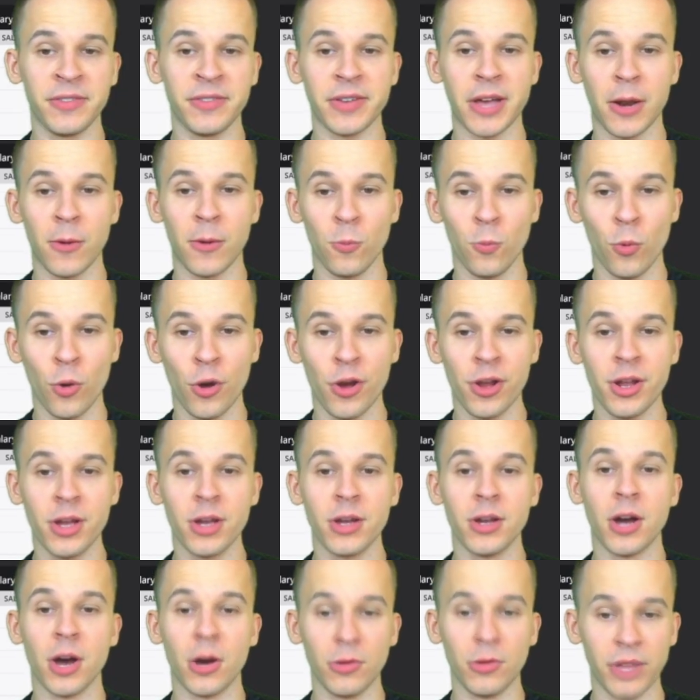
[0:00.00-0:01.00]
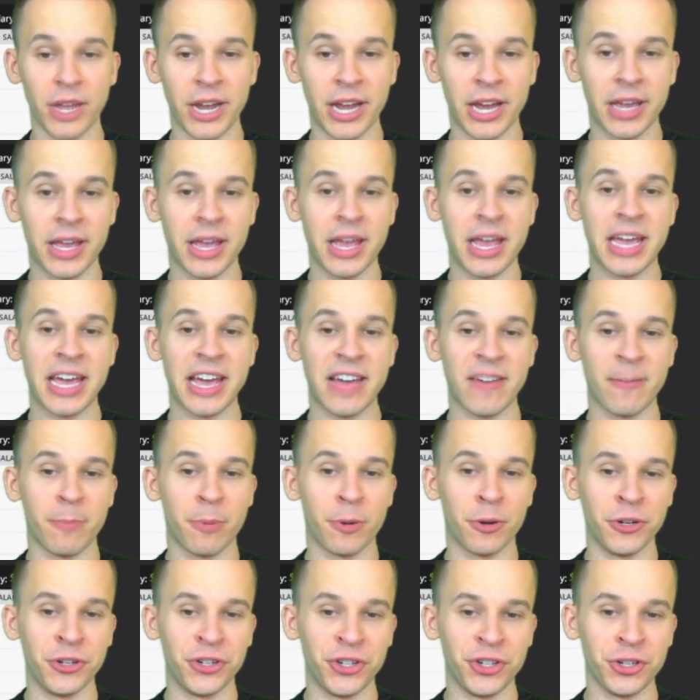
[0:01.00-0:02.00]
out of Wood, Olynyk, Kevin
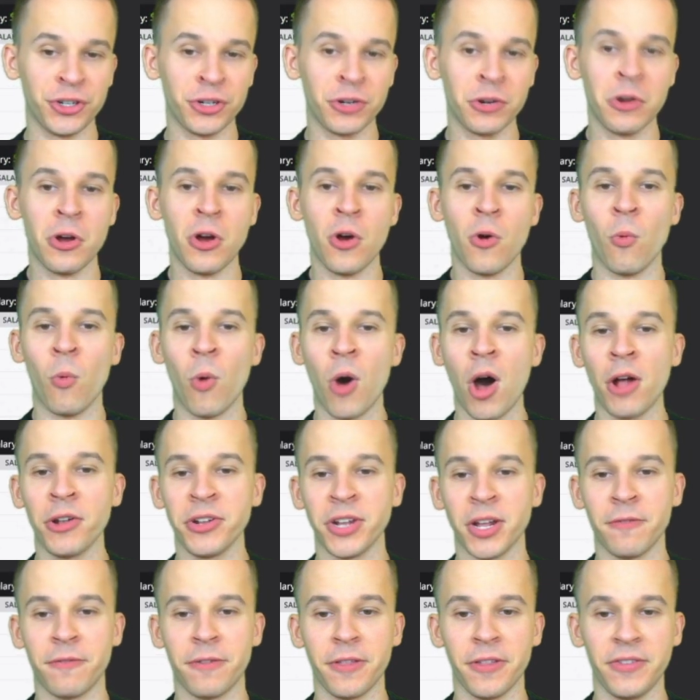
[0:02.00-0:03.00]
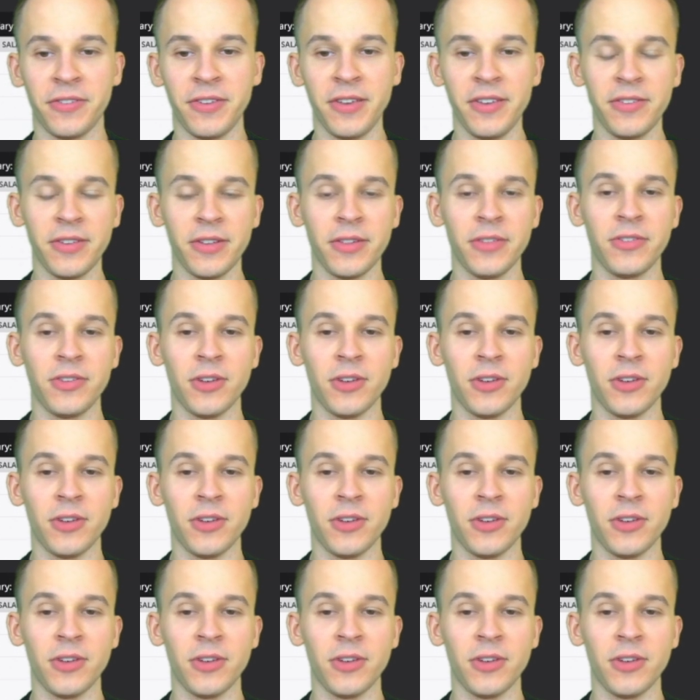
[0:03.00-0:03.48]
Porter Jr., Wall done for the season.